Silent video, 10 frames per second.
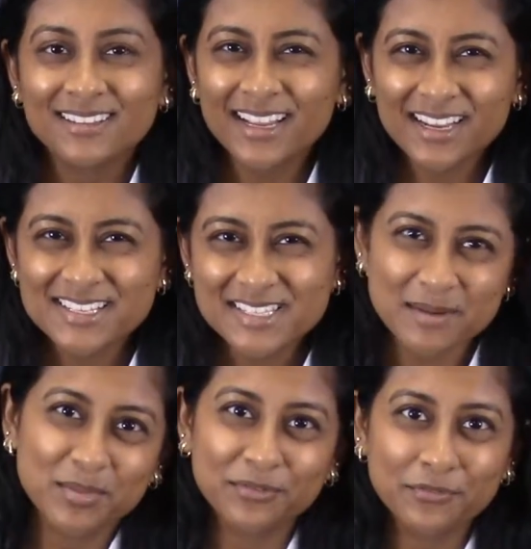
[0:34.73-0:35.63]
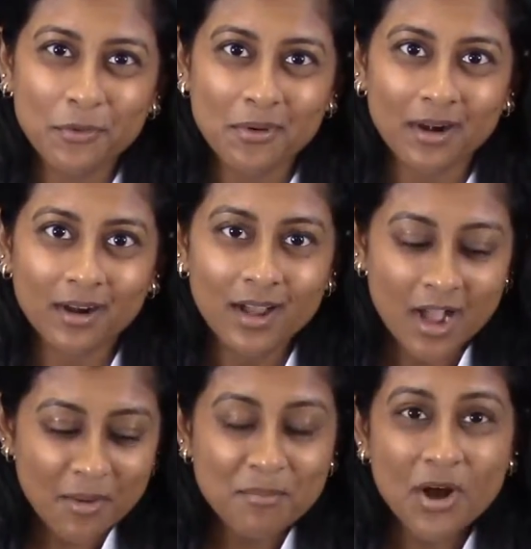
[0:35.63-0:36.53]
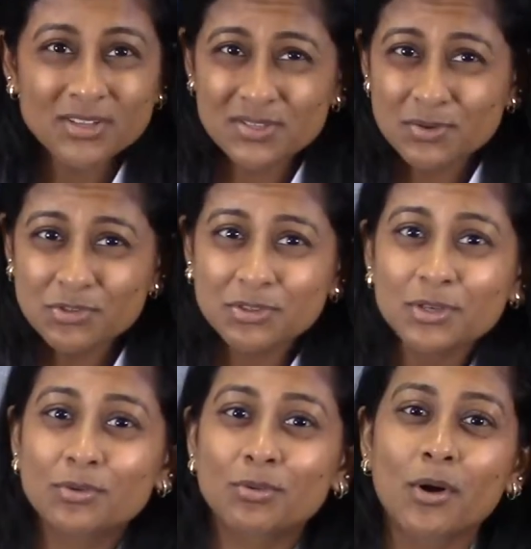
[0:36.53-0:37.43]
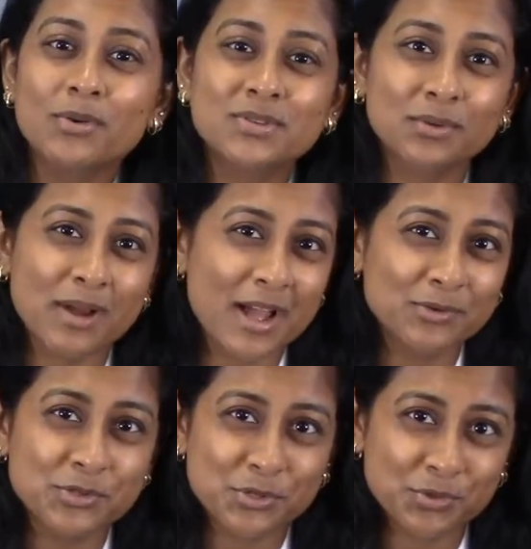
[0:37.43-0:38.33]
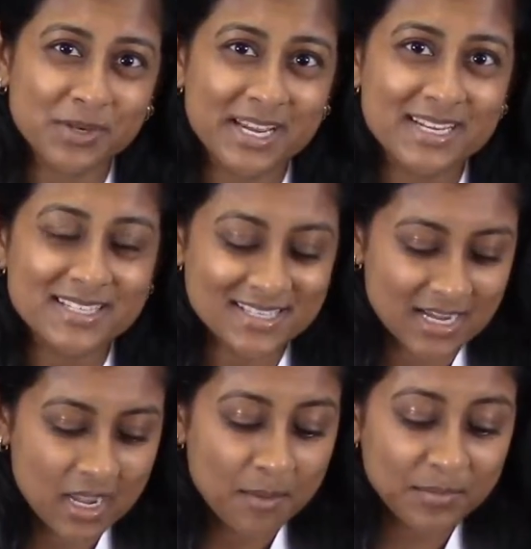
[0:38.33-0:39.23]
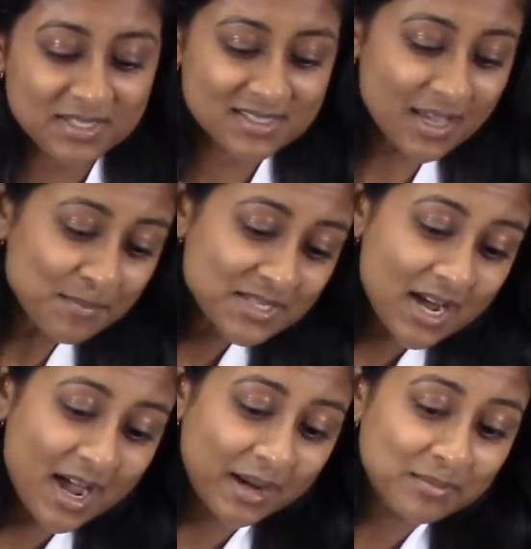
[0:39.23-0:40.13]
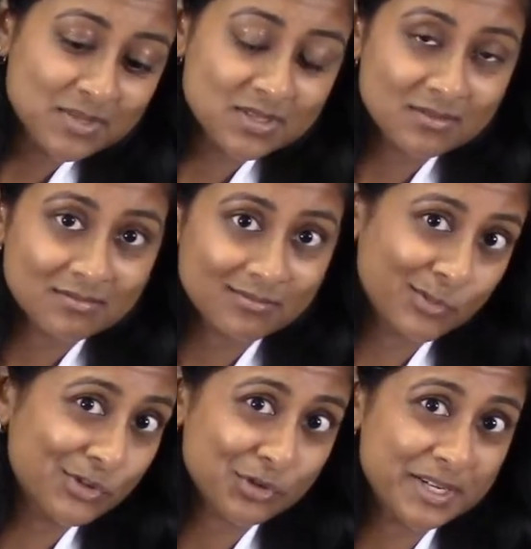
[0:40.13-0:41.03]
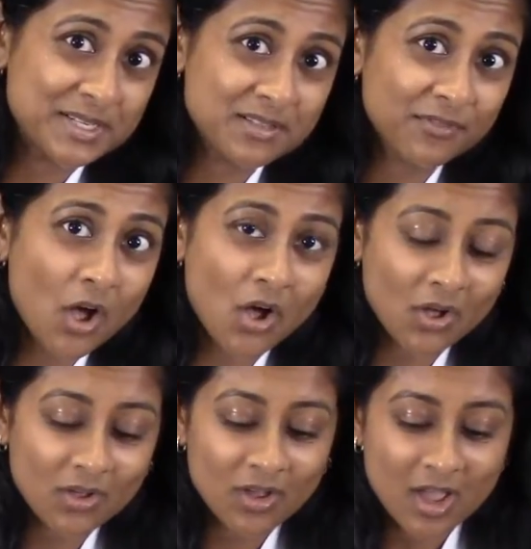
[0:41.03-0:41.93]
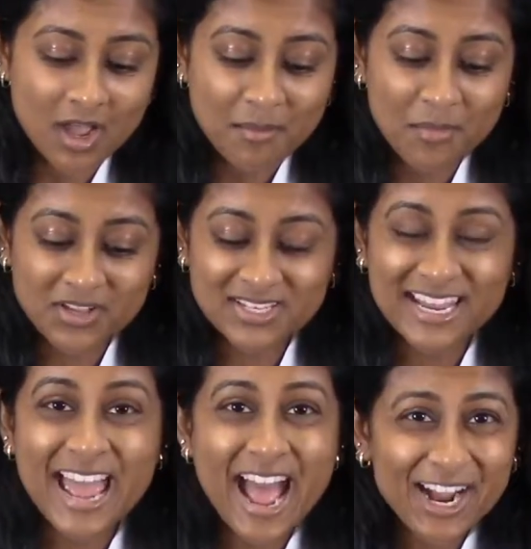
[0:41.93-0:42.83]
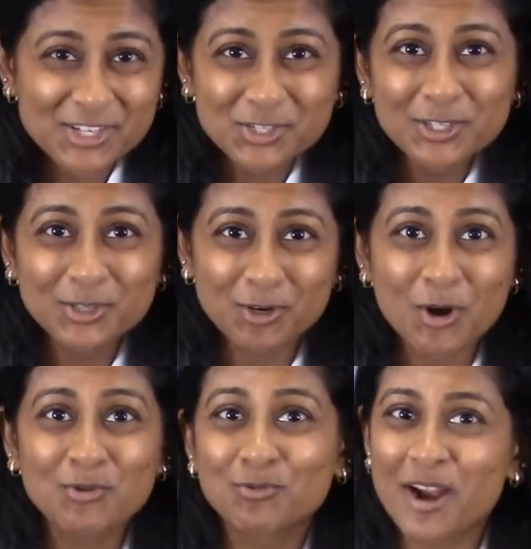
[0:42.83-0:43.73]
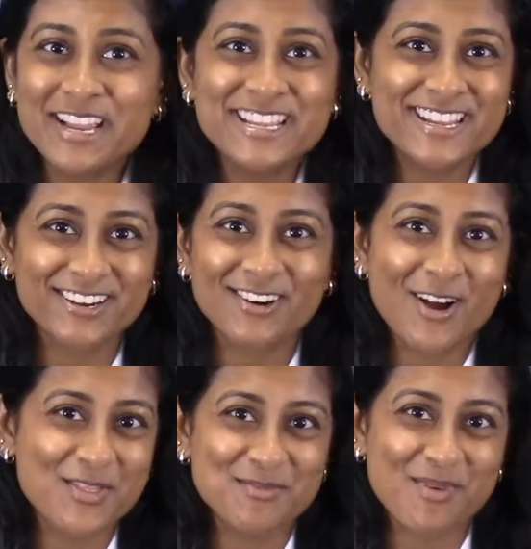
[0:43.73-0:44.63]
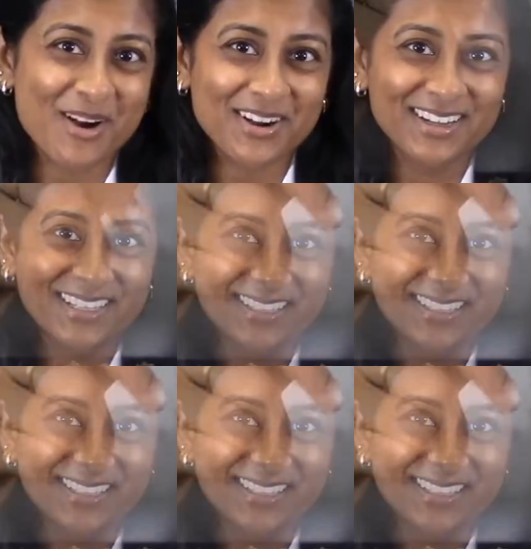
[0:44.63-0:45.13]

Like I said before, moss usually grows around trees, but sometimes when trees fall, moss can actually grow right here on the bark.